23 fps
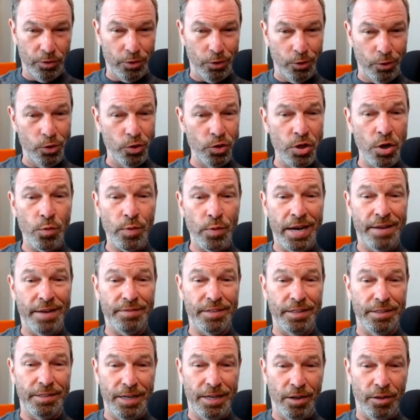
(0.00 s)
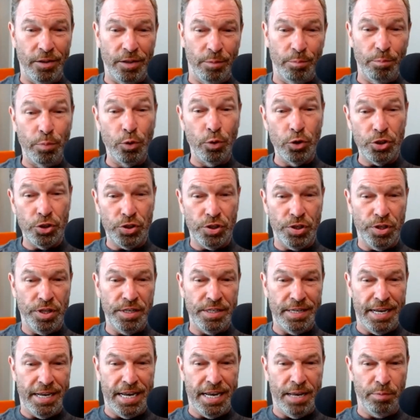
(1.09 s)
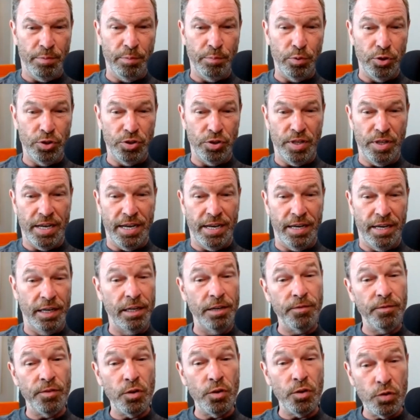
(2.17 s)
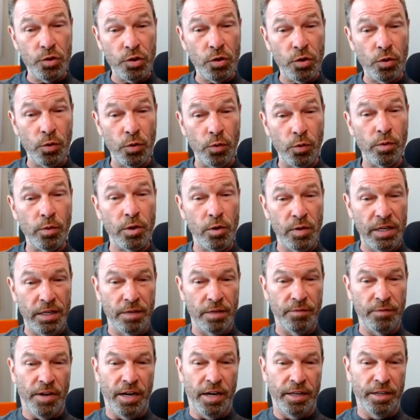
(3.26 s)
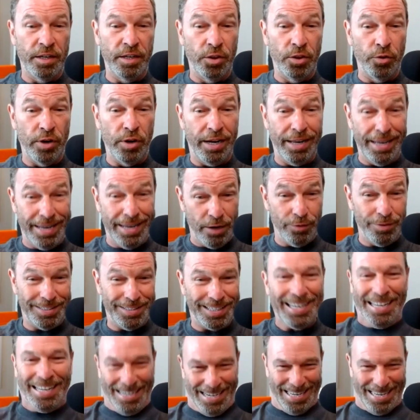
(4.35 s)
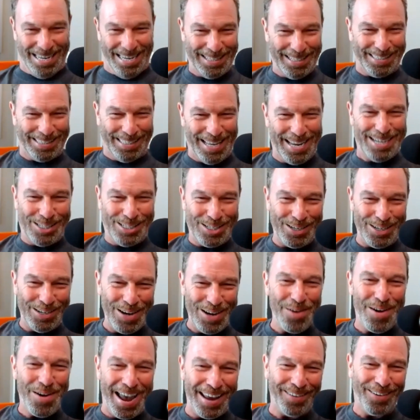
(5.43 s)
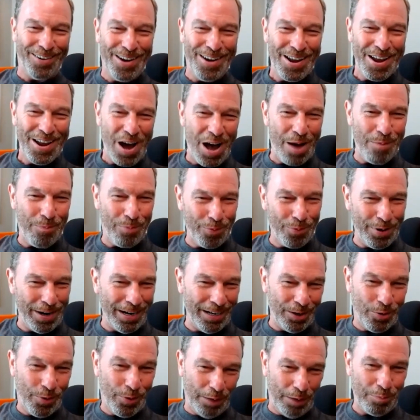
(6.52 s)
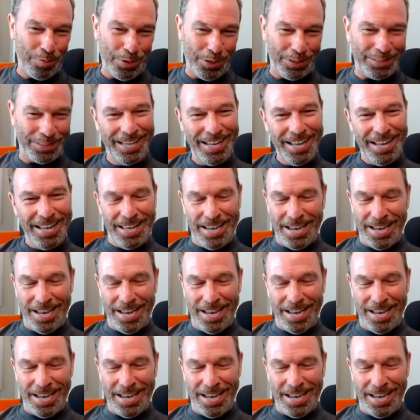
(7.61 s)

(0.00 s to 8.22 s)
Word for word: So you don't have to tell them, push the tab and push that. And if you do, you need to find another accountant, because they should yep, know how to yep. operate QuickBooks.